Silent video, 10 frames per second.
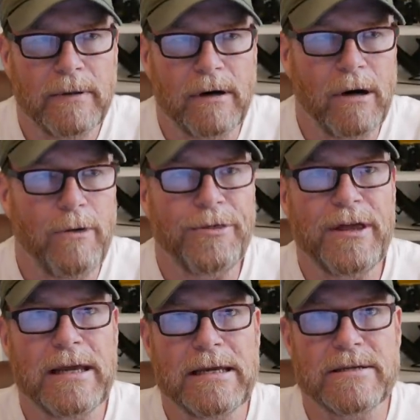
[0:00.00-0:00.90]
Their whole
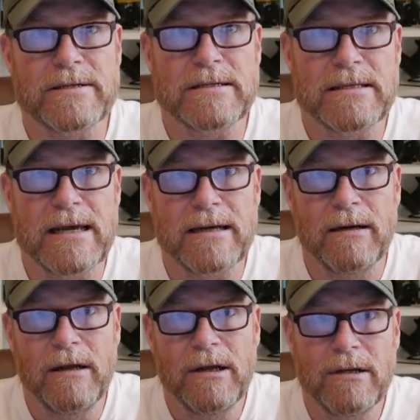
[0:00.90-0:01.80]
thing is, that
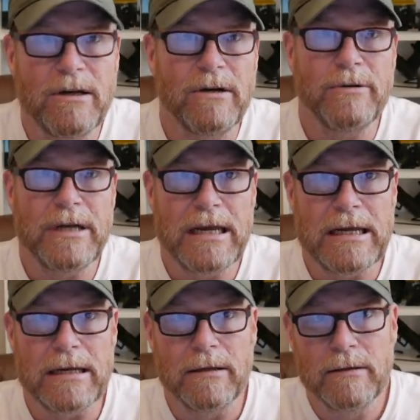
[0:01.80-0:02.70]
you don't
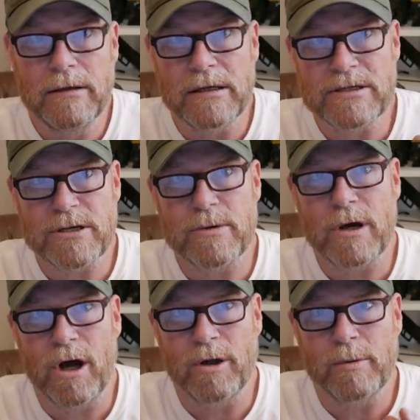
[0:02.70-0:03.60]
need a so
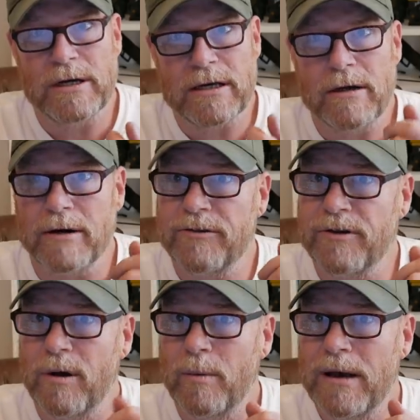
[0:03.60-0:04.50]
called, what do they call it,
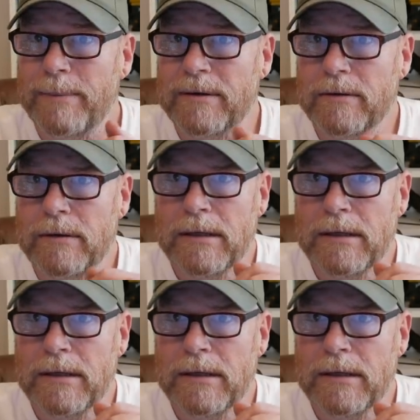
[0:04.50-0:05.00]
assault weapon?